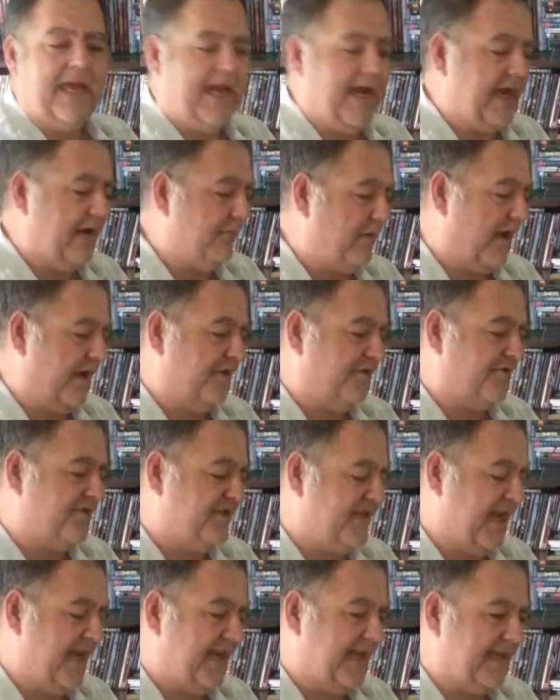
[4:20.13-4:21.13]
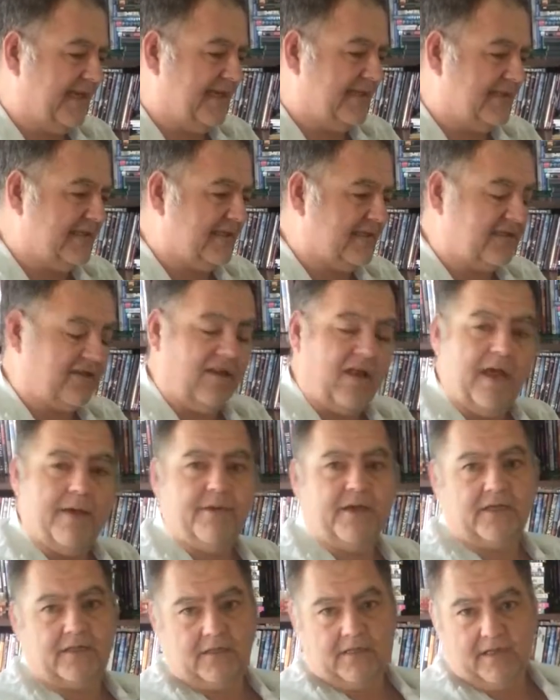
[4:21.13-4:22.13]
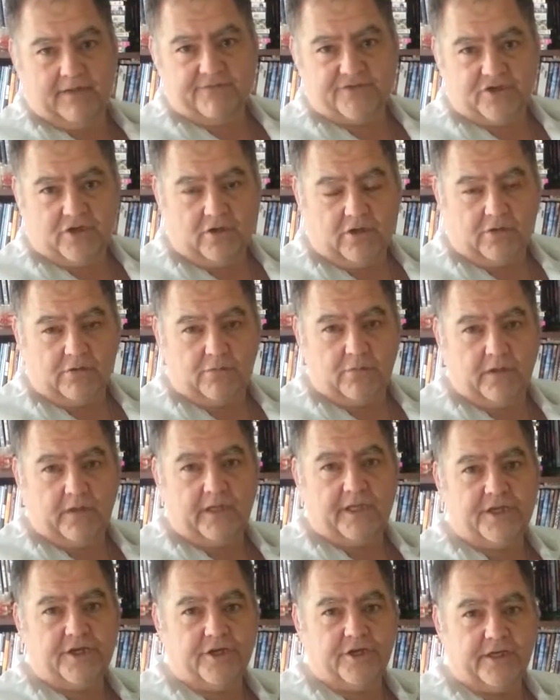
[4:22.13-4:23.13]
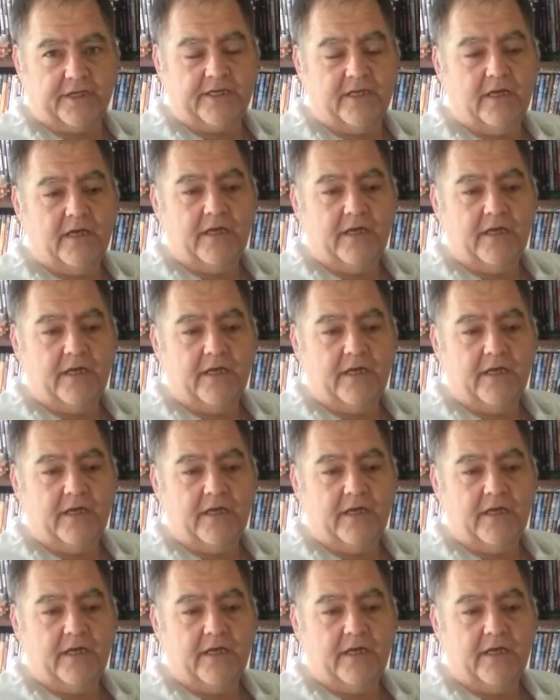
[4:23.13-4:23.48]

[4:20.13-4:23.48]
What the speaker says: and my understanding is that climbing gloves are really good